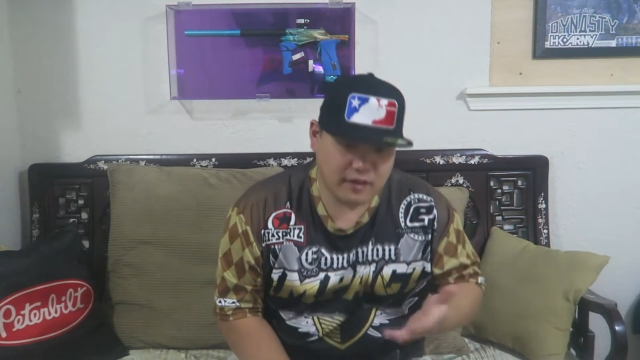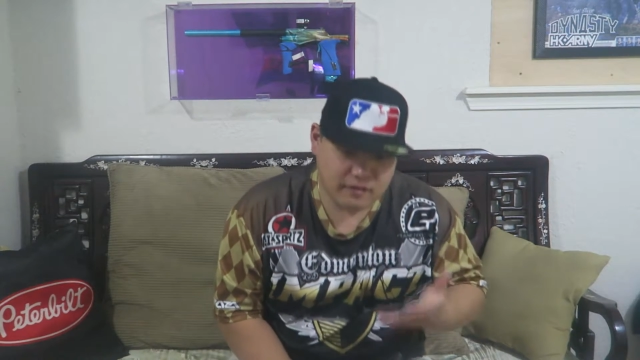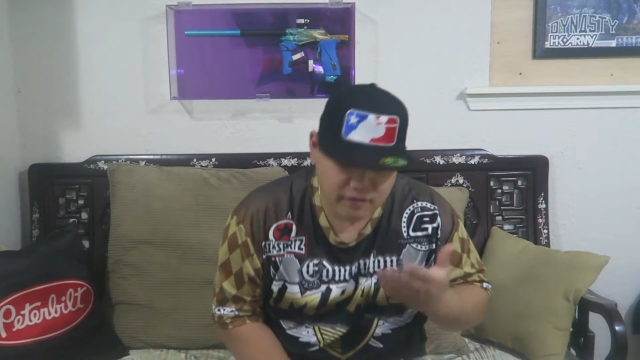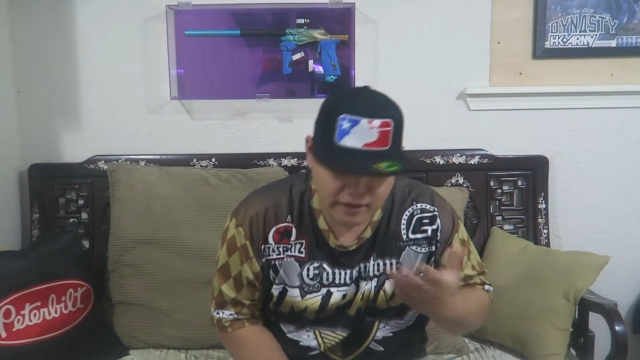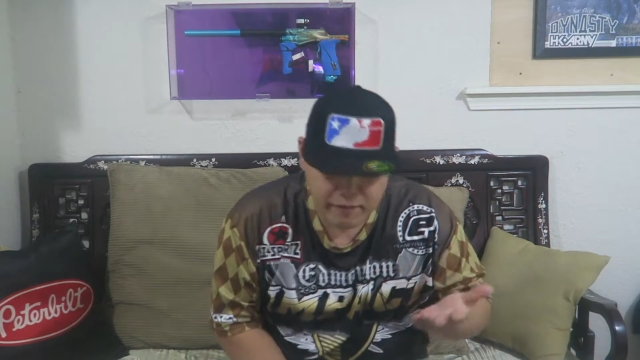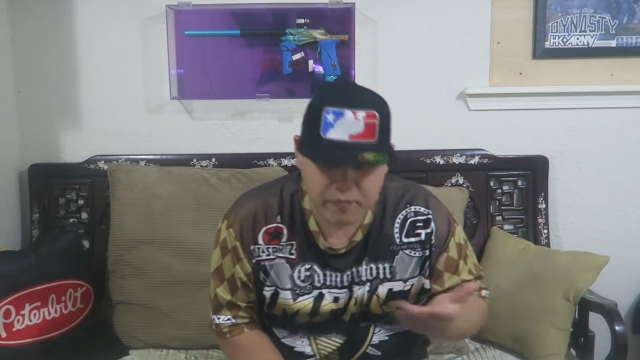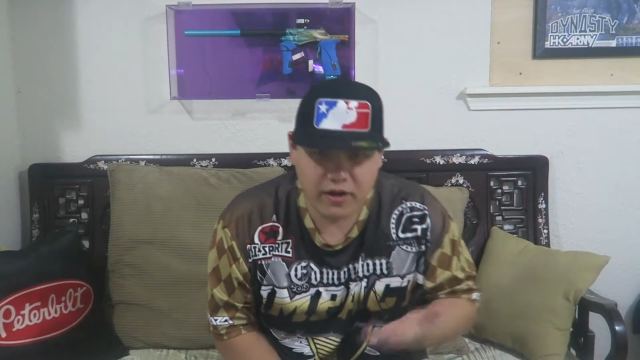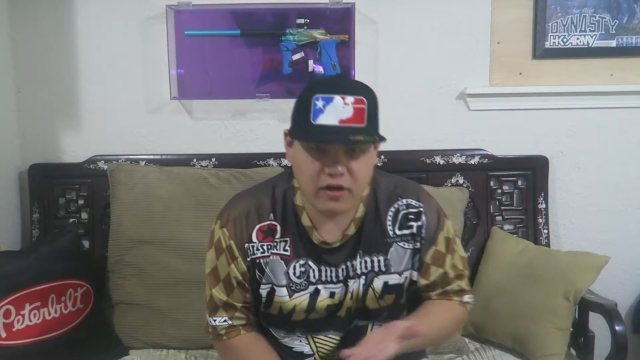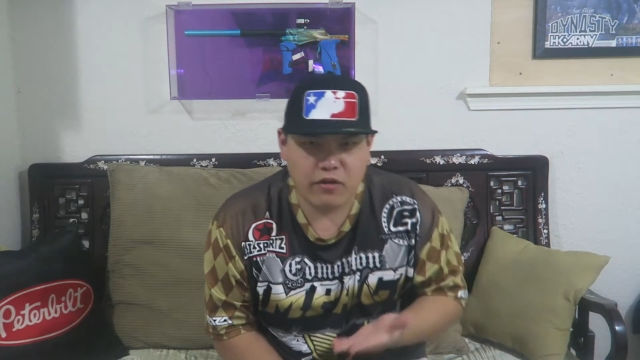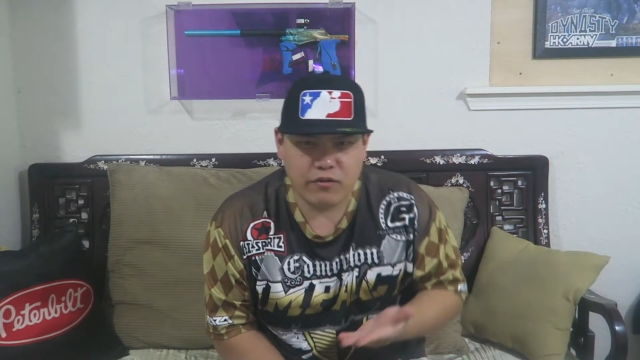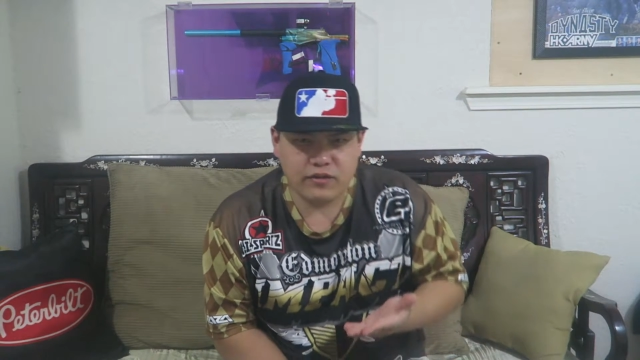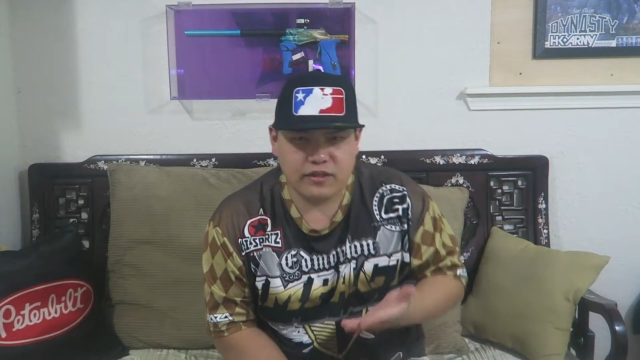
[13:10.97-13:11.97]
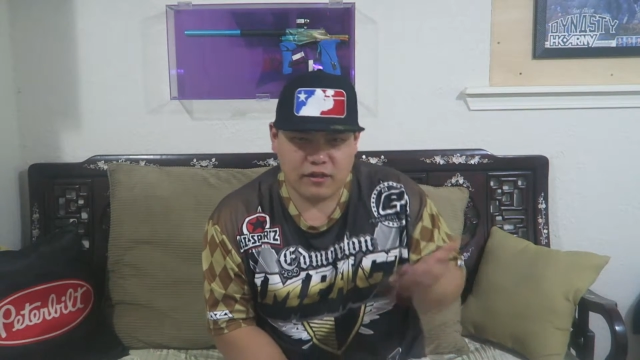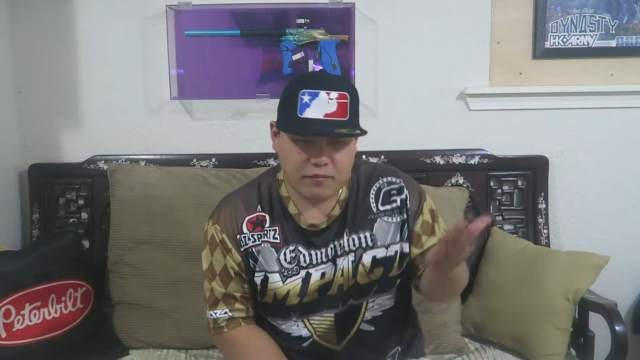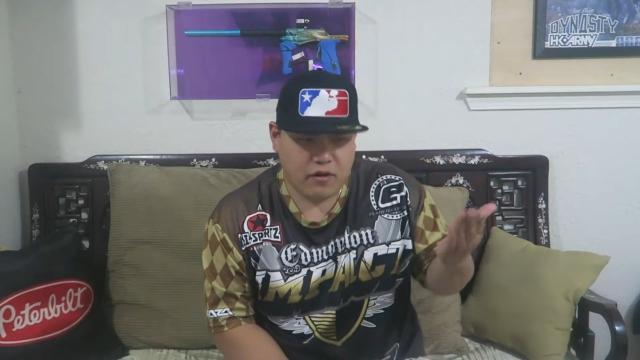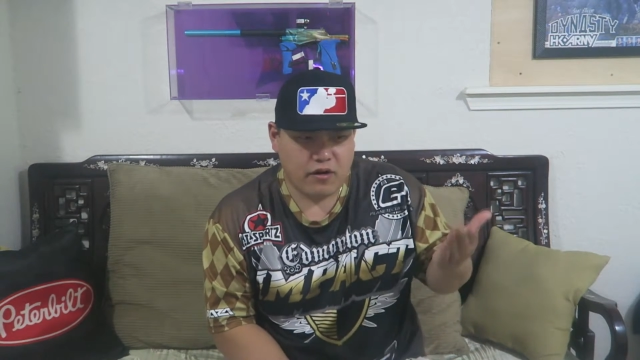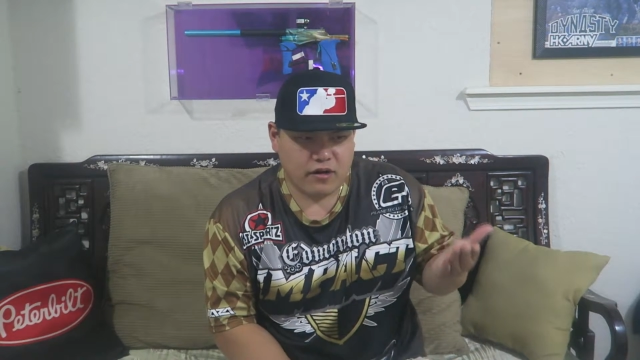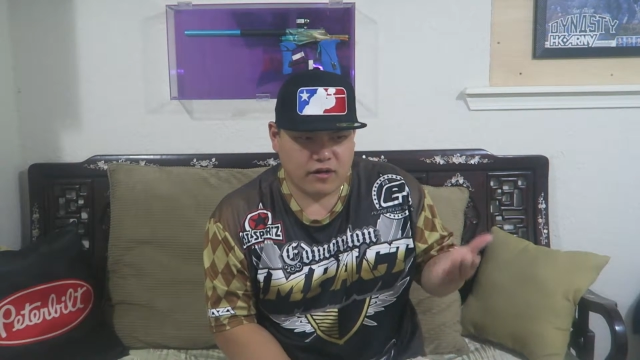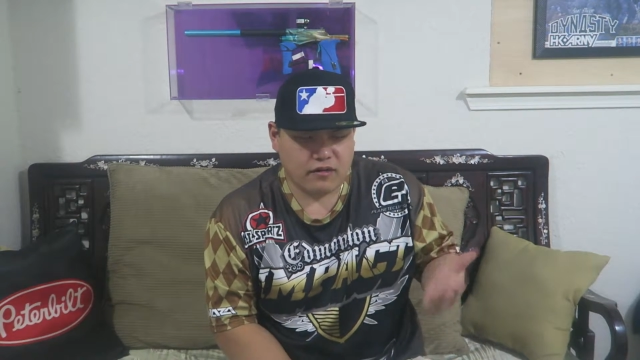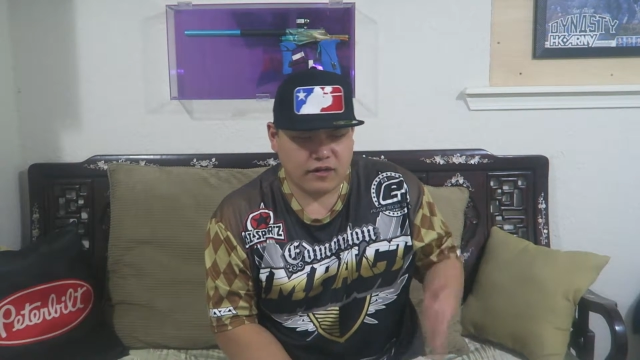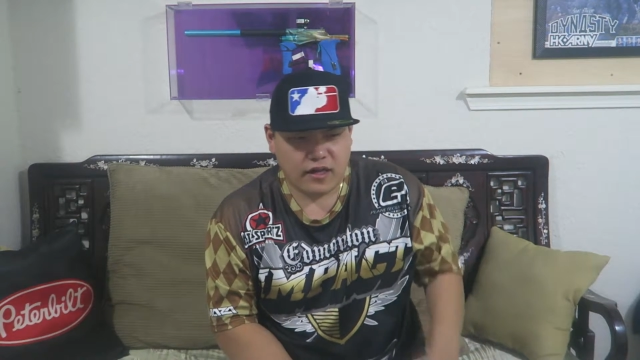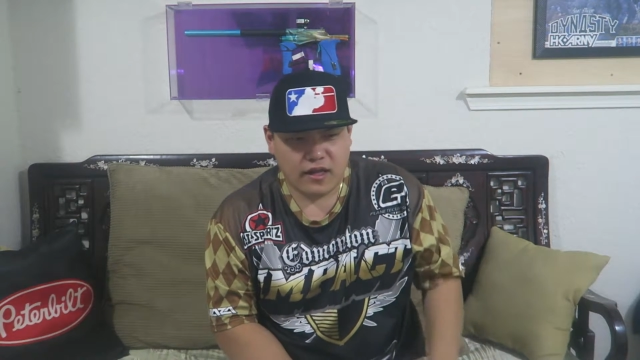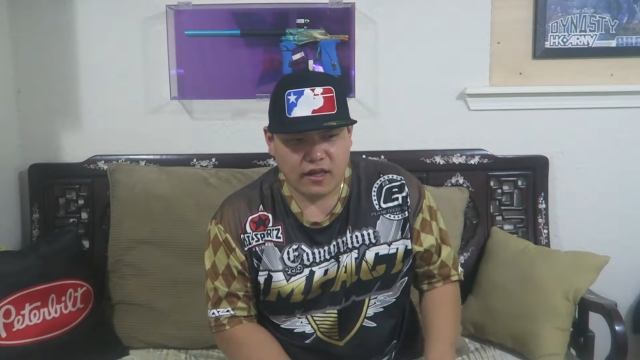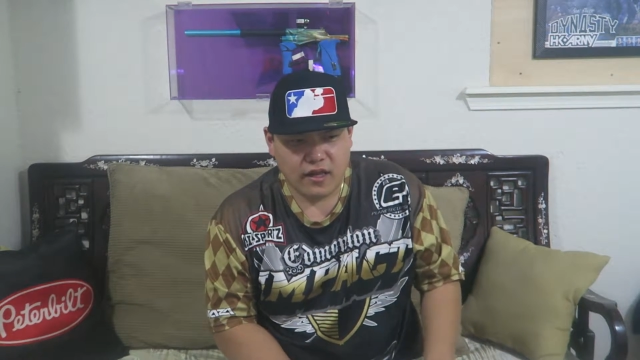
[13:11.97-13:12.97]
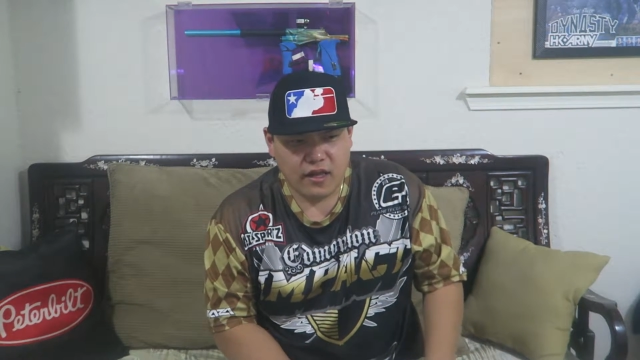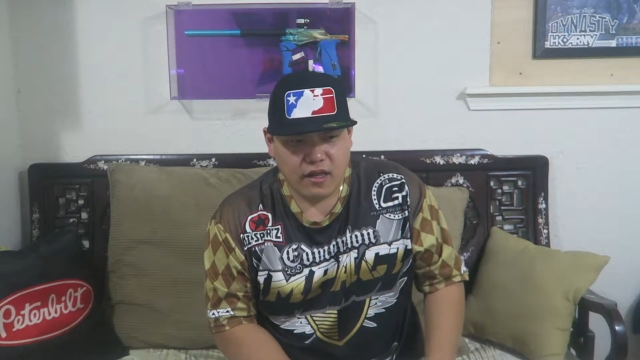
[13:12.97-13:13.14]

that everybody knows in America, okay?